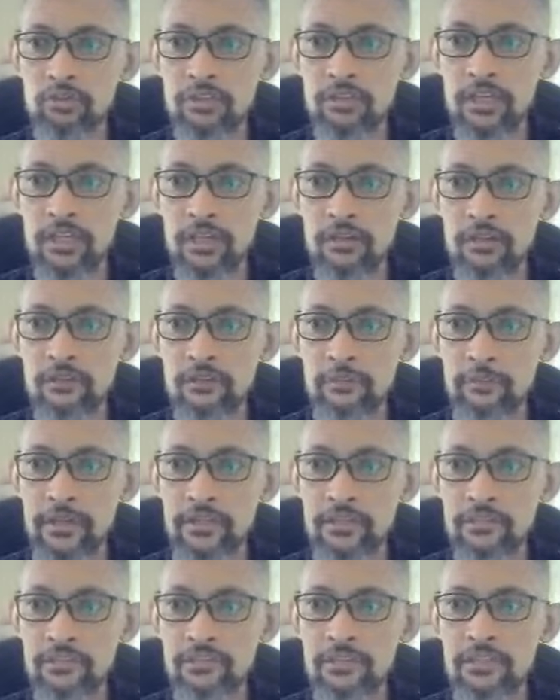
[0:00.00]
kind of
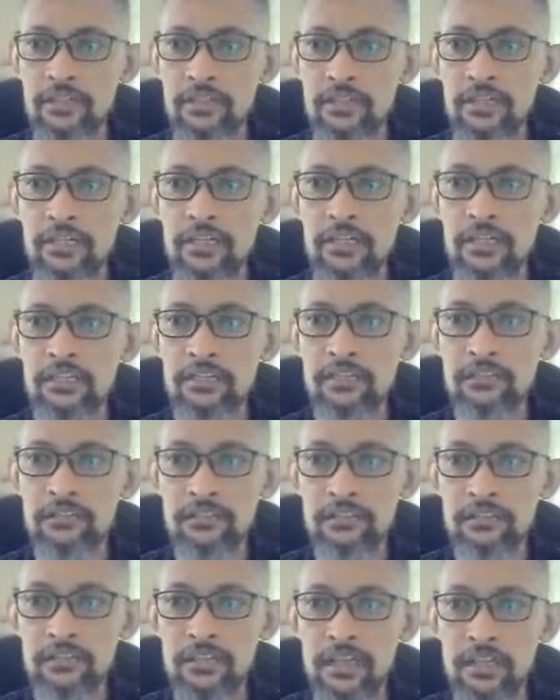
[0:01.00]
images. This
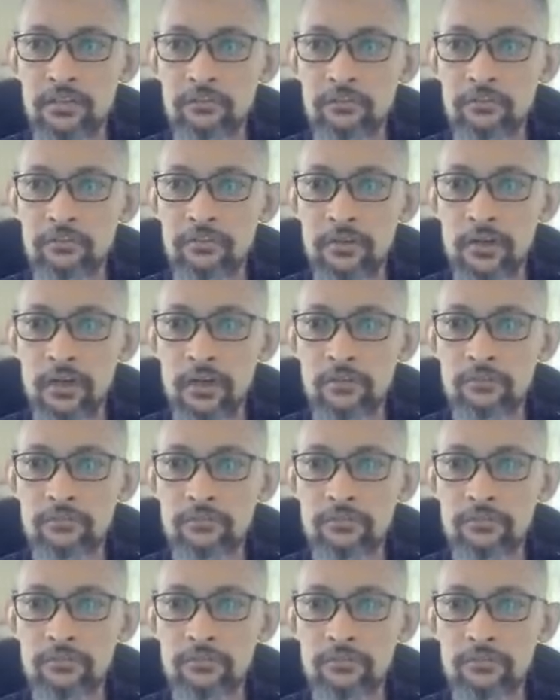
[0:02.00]
is came from
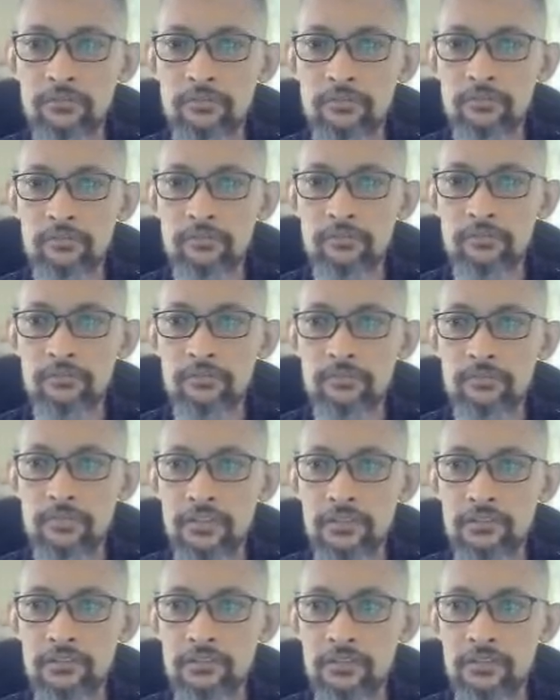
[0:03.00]
the
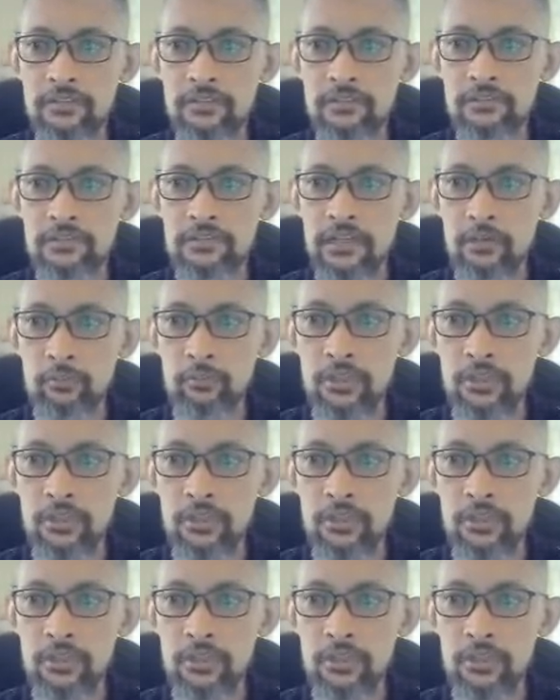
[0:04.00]
circles that we